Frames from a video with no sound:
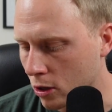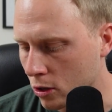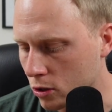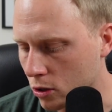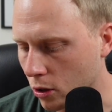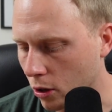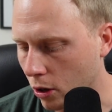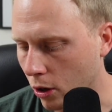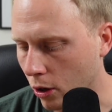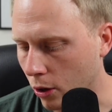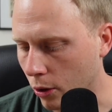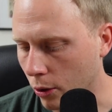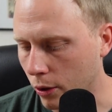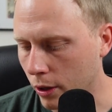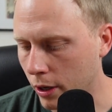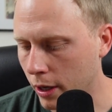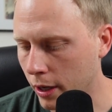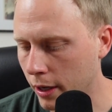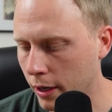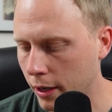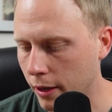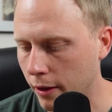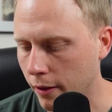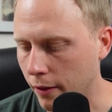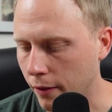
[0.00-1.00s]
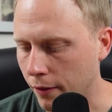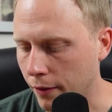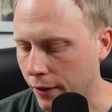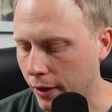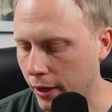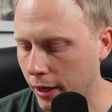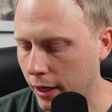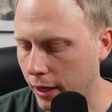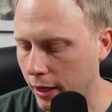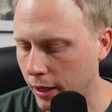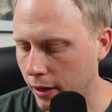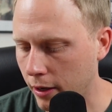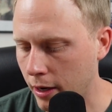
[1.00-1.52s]
So
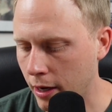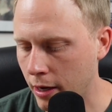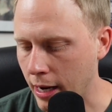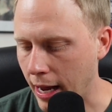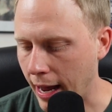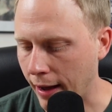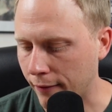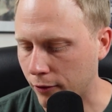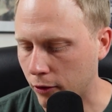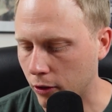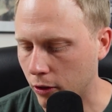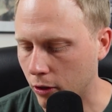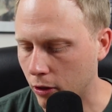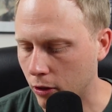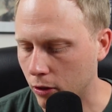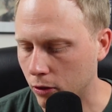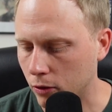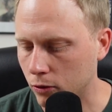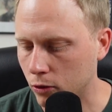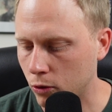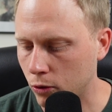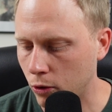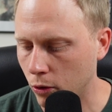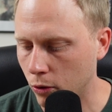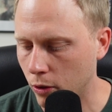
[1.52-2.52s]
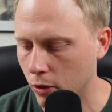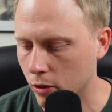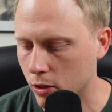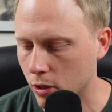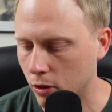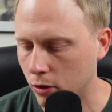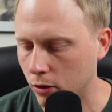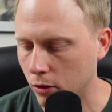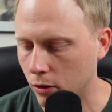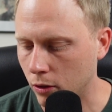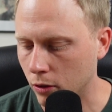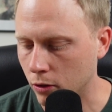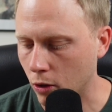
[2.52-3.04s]
then after your 2 years
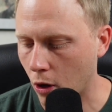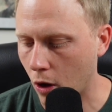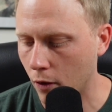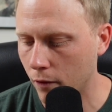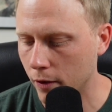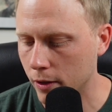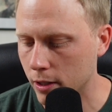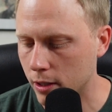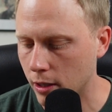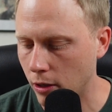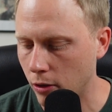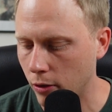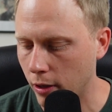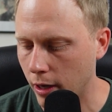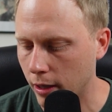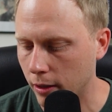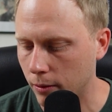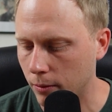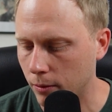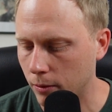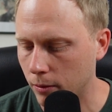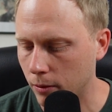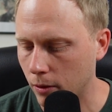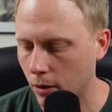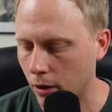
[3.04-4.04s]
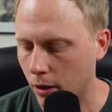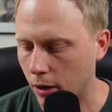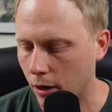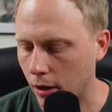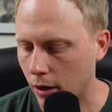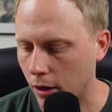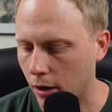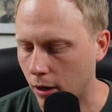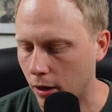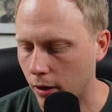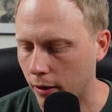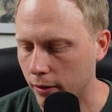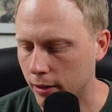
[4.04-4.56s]
in the Dolphins, then you get
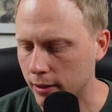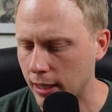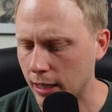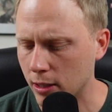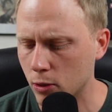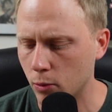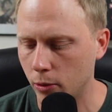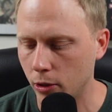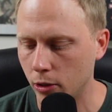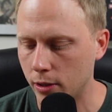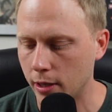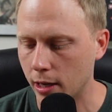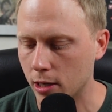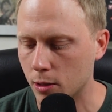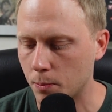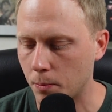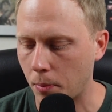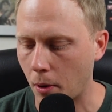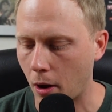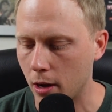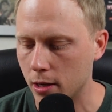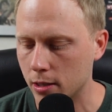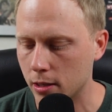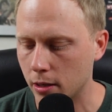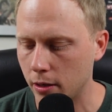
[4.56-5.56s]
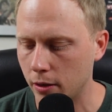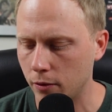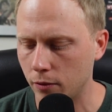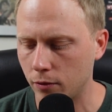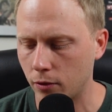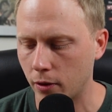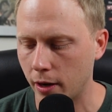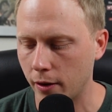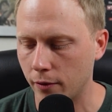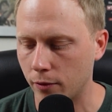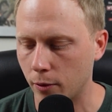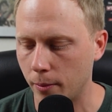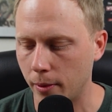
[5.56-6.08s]
that's when you test positive,
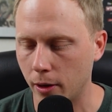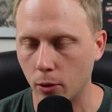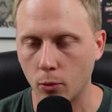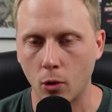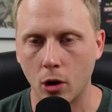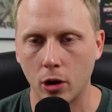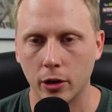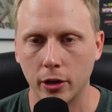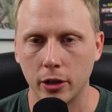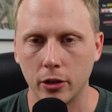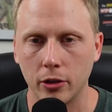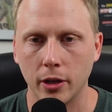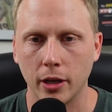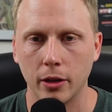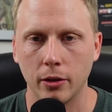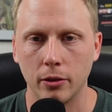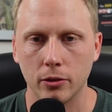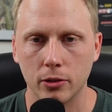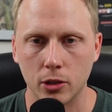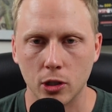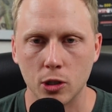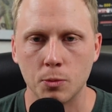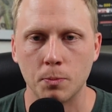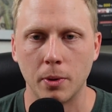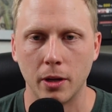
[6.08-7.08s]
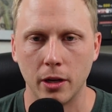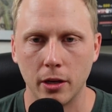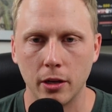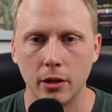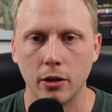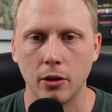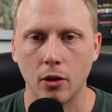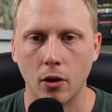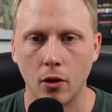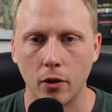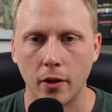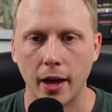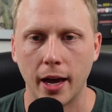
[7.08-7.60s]
right, for marijuana, and you get suspended
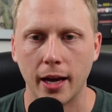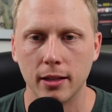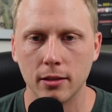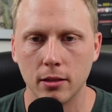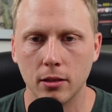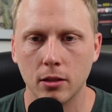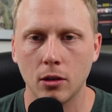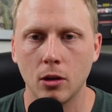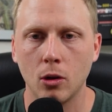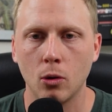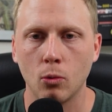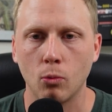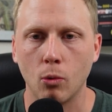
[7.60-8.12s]
and all that.